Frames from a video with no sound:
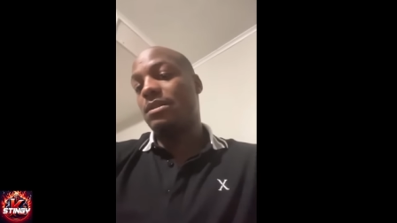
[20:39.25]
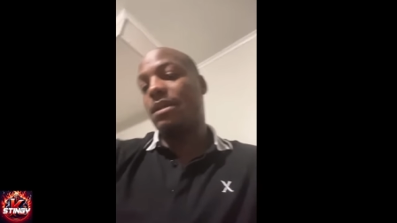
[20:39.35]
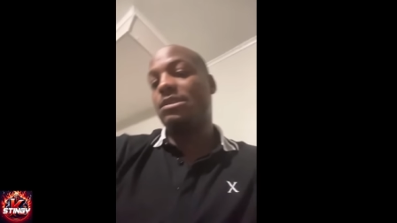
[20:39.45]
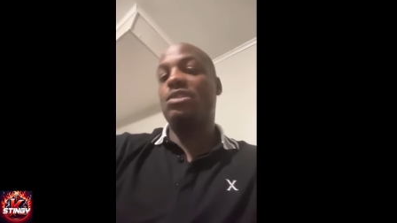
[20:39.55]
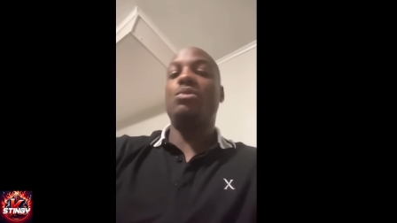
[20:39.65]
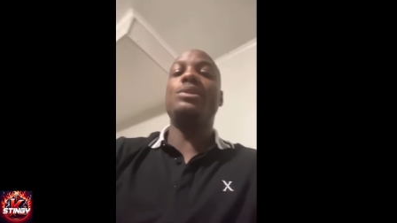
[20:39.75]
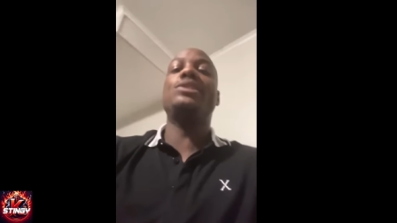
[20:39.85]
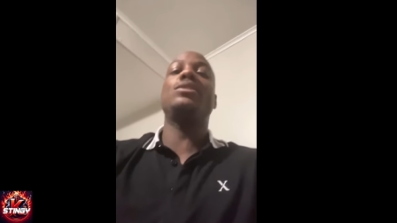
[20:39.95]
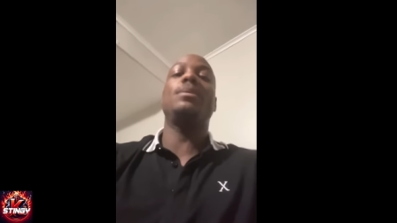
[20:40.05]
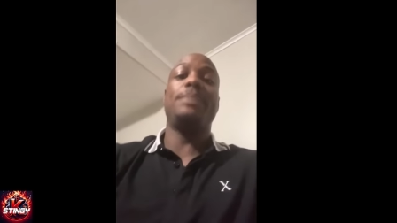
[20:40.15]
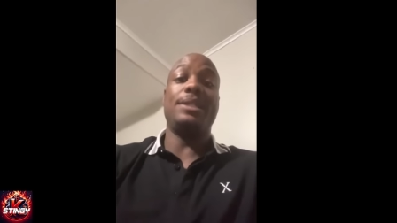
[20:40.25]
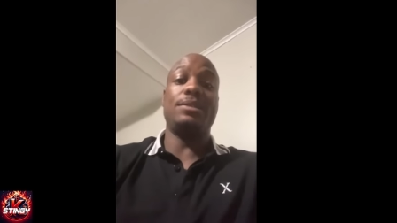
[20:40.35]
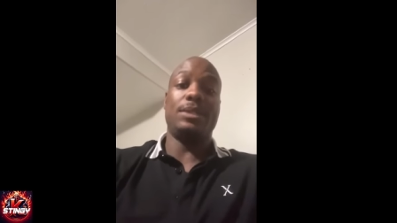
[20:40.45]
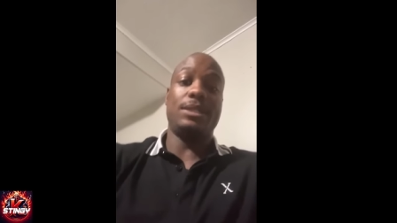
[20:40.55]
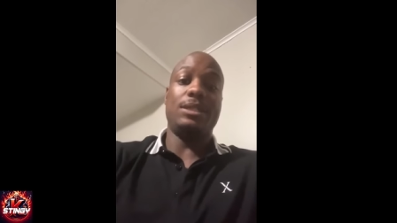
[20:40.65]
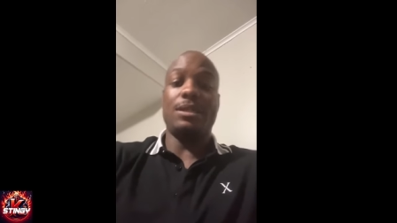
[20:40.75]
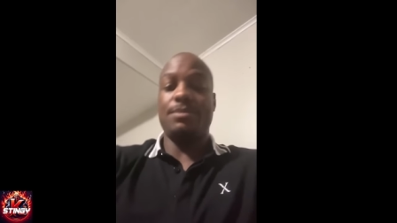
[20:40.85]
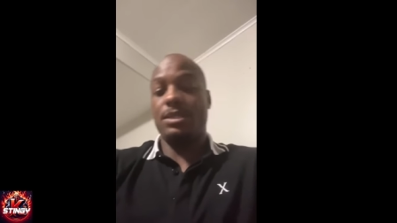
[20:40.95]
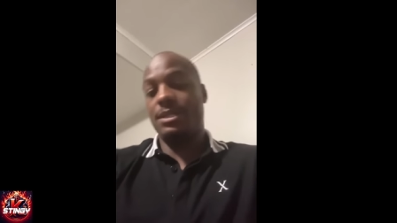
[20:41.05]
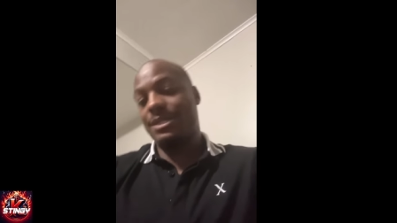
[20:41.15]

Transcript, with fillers: I'm just gonna wish you the best, man. You know what I mean?